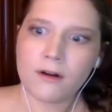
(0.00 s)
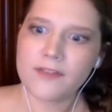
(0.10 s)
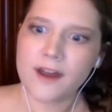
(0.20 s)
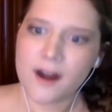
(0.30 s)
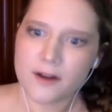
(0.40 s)

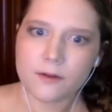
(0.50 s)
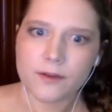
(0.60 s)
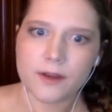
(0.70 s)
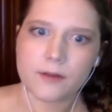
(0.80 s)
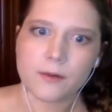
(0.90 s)
of the
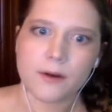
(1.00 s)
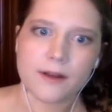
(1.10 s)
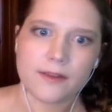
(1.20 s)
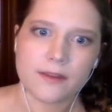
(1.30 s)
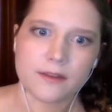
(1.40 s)
article that you
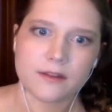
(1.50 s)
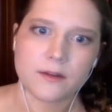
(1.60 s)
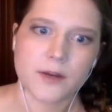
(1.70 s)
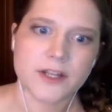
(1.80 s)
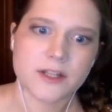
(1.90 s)
wrote and the
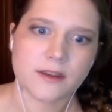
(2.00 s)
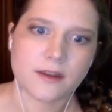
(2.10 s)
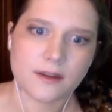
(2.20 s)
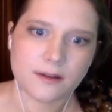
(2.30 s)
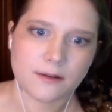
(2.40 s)
situation
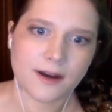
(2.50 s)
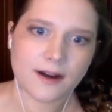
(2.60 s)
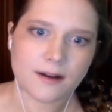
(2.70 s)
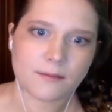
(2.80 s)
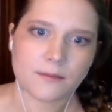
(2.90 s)
that you
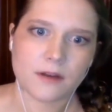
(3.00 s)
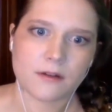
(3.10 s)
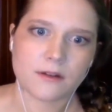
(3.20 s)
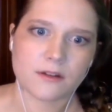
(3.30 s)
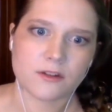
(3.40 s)

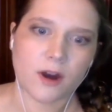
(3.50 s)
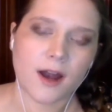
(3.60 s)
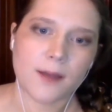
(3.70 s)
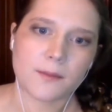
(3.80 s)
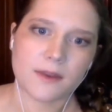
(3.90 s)

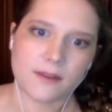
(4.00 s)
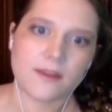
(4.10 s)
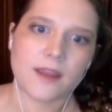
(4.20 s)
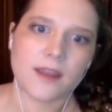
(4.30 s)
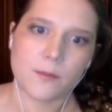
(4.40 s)
described
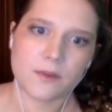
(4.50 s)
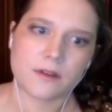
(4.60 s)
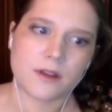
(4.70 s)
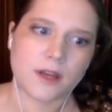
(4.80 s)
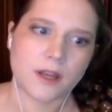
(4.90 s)
in the
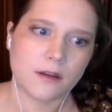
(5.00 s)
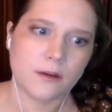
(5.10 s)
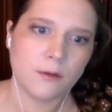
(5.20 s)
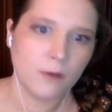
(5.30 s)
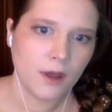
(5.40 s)
embassy, can
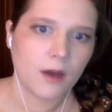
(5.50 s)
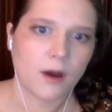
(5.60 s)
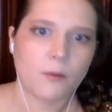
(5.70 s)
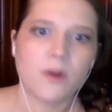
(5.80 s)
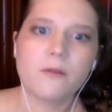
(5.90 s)
you,
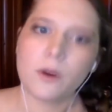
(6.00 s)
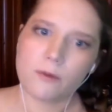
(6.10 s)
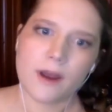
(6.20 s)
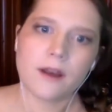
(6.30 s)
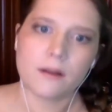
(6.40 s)
we
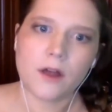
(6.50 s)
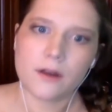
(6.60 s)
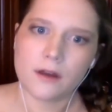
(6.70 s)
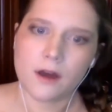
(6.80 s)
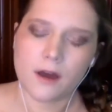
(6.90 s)
read a
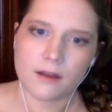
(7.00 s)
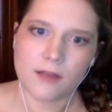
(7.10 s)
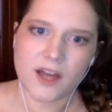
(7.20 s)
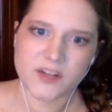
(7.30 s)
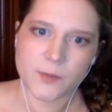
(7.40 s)
lot, a
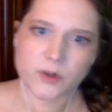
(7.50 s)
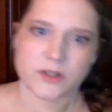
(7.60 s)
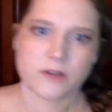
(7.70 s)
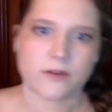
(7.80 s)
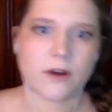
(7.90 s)
large
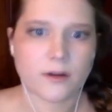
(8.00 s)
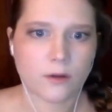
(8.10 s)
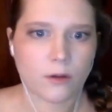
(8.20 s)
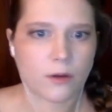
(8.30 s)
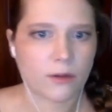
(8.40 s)
portion of your
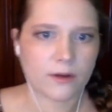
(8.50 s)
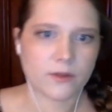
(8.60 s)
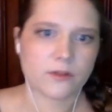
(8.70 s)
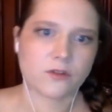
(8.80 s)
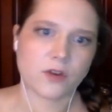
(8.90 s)
article earlier
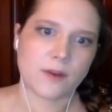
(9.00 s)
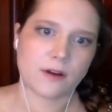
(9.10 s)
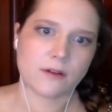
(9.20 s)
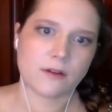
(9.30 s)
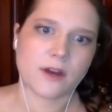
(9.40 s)
on the stream in
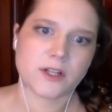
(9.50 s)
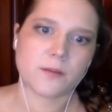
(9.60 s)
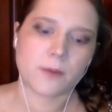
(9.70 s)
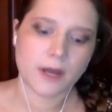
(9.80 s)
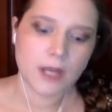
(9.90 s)
our
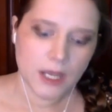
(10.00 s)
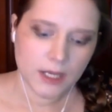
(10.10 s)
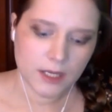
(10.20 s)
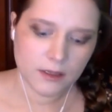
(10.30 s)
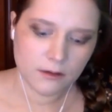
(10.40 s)
introduction, but
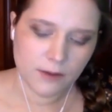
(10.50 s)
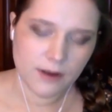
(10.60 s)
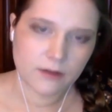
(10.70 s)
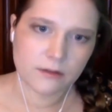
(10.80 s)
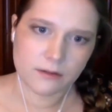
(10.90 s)
can you
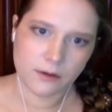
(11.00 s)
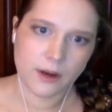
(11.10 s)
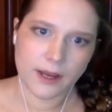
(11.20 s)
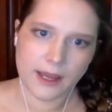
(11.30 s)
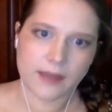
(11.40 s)
run us
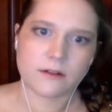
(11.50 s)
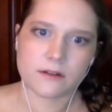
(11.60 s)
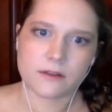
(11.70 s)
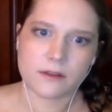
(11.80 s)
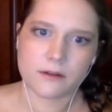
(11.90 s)
through again
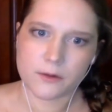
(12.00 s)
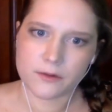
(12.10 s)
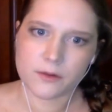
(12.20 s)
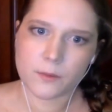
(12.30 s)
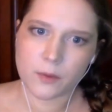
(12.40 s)
just the
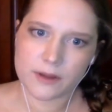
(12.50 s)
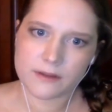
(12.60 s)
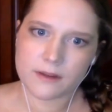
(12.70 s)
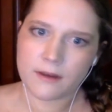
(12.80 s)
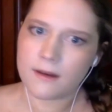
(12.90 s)
crucial
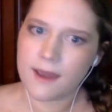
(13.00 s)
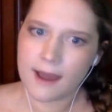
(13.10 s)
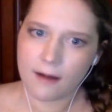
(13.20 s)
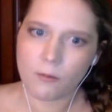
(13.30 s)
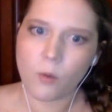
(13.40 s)
points and
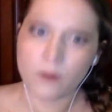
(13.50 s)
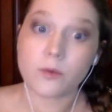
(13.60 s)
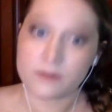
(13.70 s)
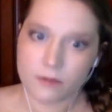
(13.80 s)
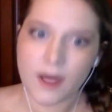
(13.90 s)
how, what
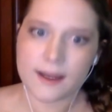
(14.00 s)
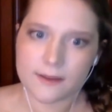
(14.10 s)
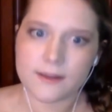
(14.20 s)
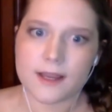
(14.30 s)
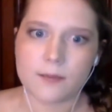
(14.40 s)
it was like
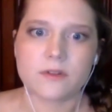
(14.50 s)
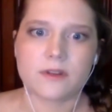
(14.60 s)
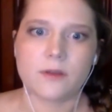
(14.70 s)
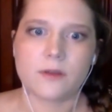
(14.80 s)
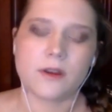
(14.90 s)
in the
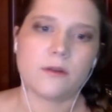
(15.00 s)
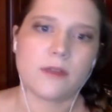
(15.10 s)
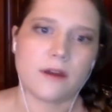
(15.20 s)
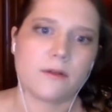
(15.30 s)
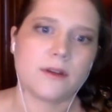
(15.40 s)
embassy when you were
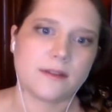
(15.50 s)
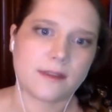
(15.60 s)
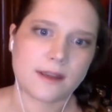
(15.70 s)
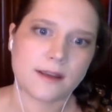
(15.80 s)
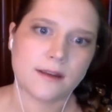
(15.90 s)
there recently?